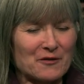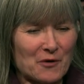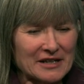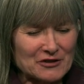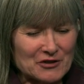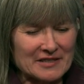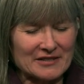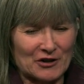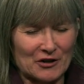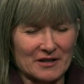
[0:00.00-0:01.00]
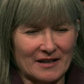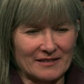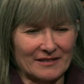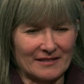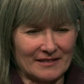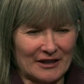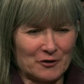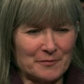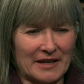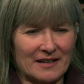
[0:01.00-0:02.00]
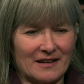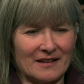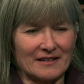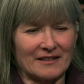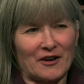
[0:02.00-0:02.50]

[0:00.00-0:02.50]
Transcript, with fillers: I want to just start a little bit on,